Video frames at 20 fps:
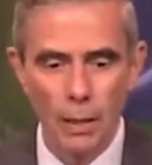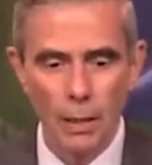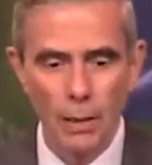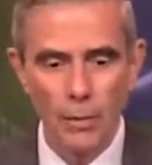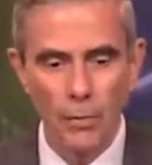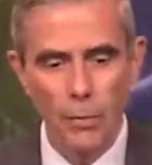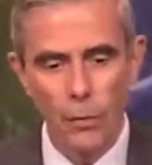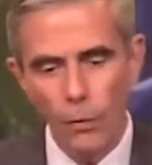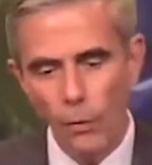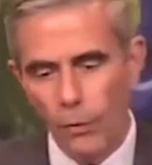
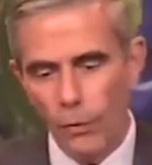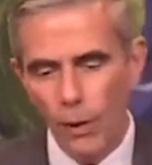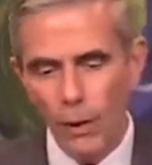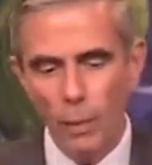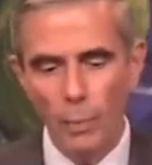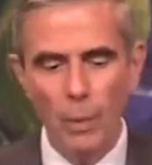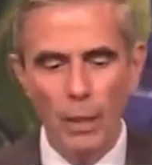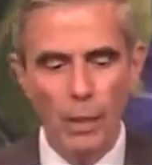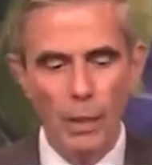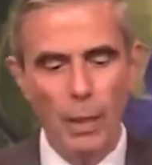
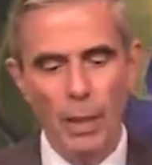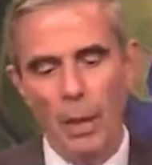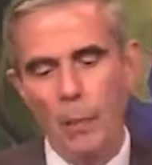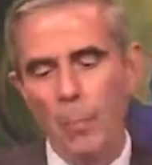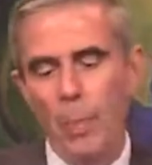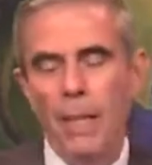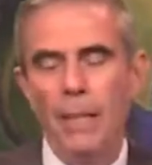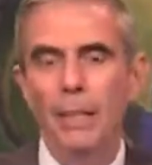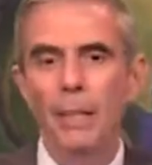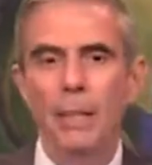fulfillment,
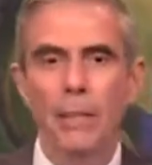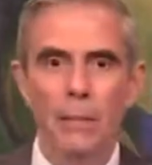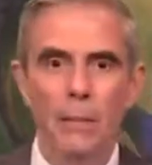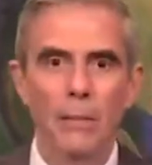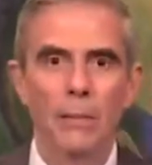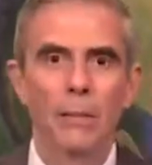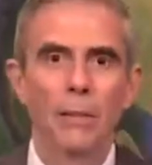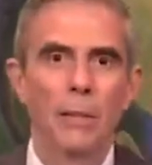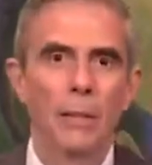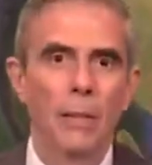abundance,